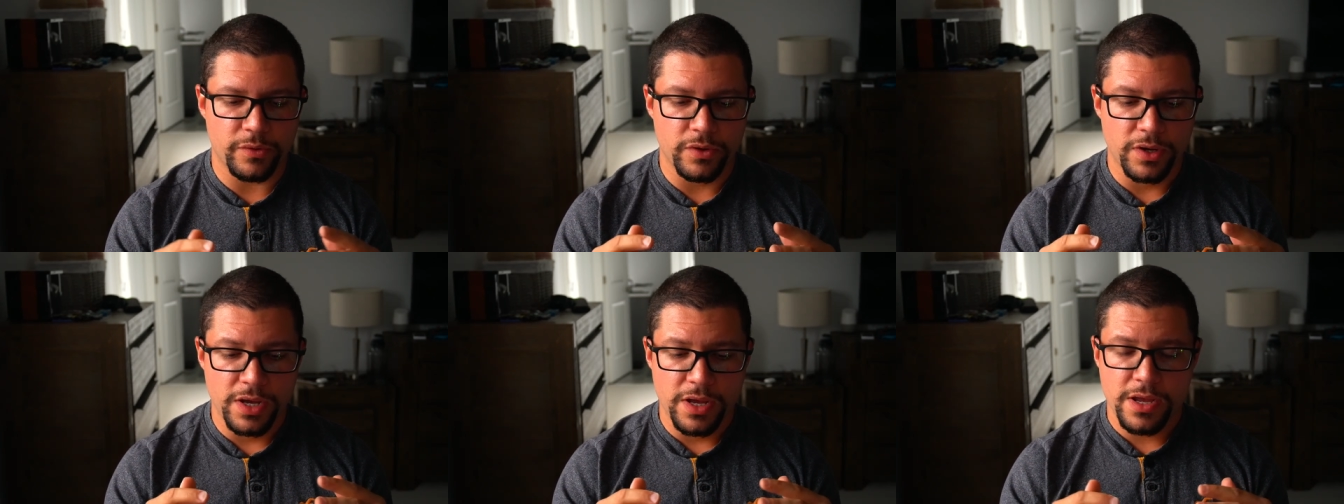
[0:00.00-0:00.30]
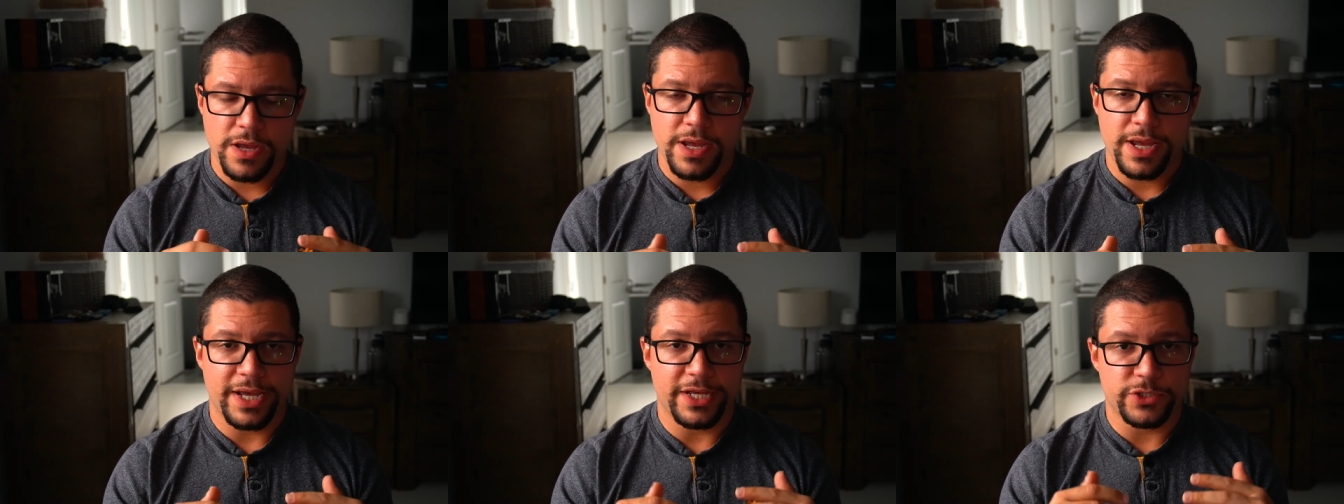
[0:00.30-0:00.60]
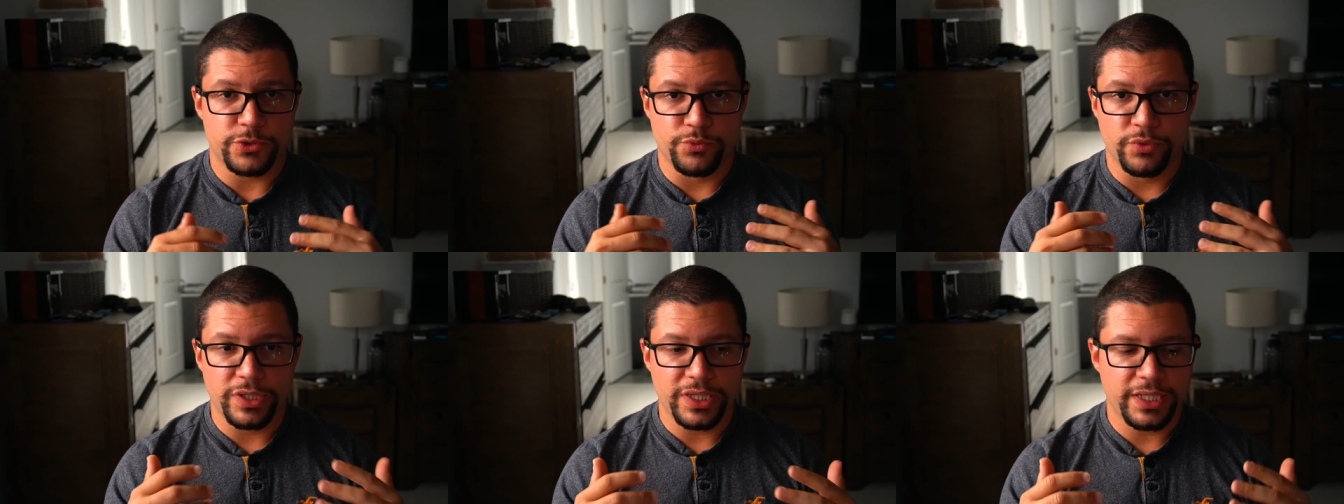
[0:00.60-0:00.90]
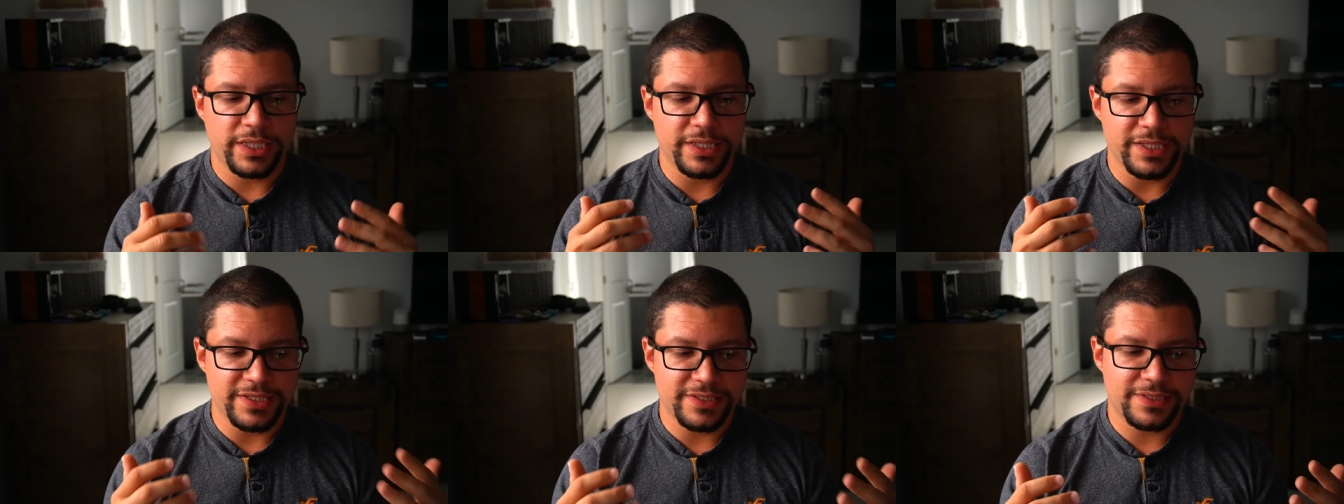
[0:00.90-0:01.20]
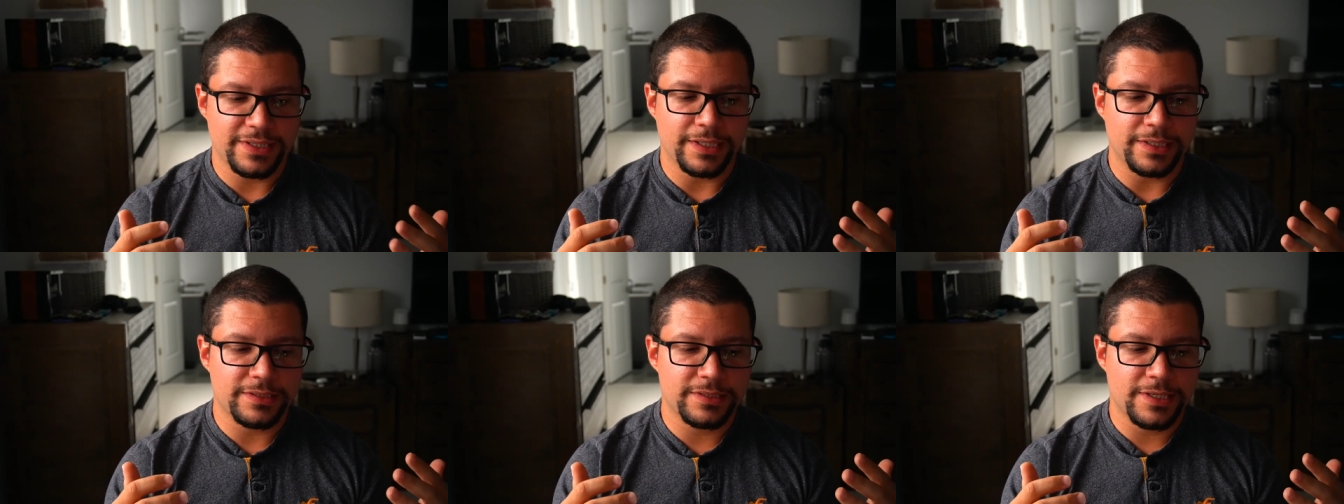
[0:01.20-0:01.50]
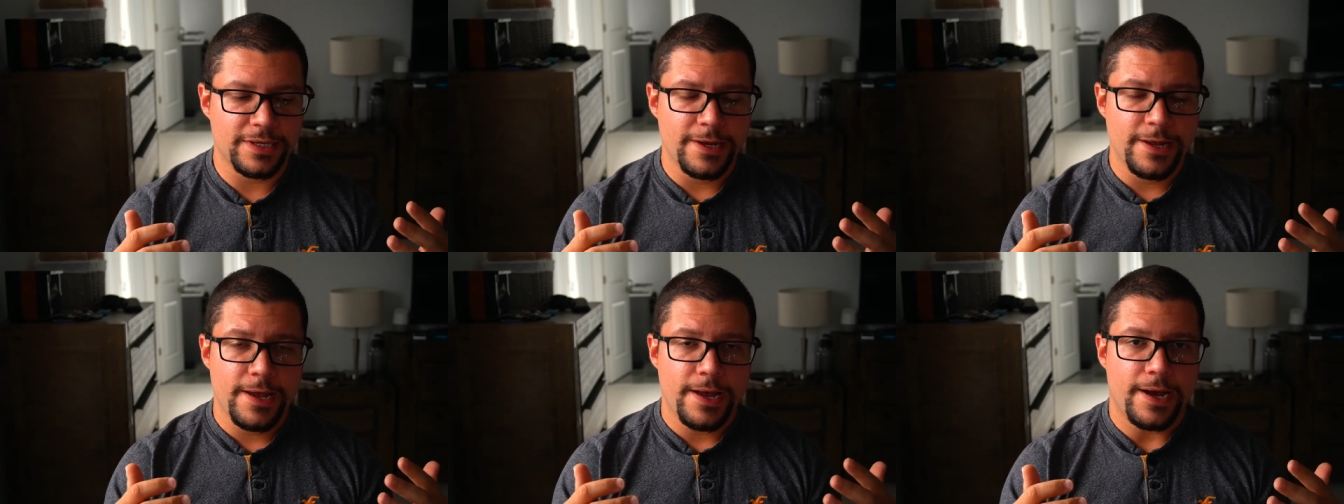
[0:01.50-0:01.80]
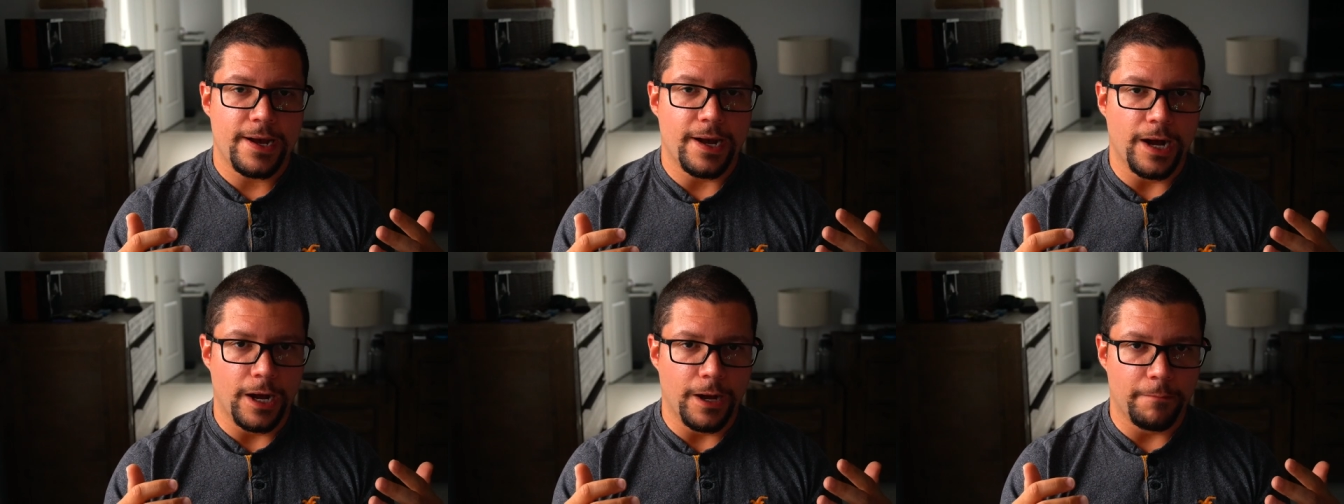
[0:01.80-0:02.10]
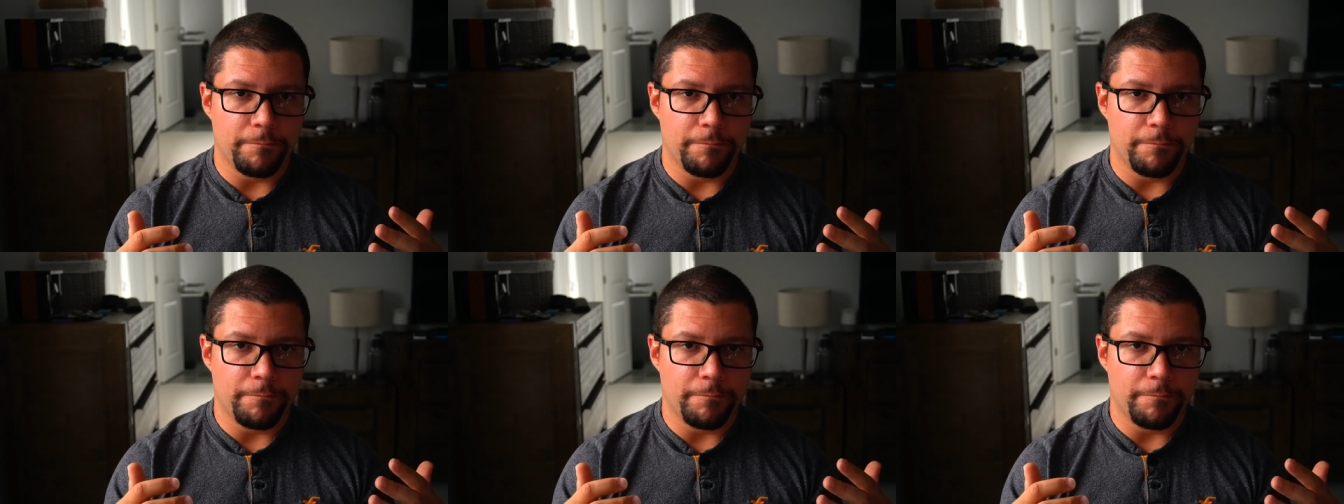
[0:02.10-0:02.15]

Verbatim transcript: has really decent um,